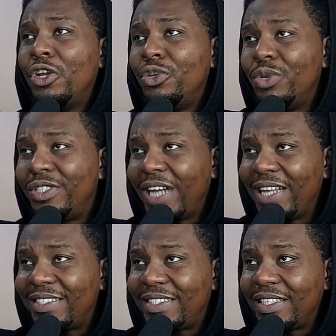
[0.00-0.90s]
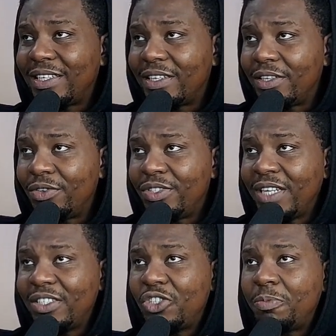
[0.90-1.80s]
New Jersey
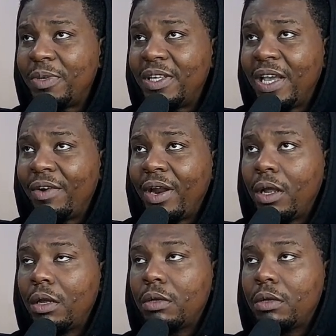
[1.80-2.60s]
should be here, right?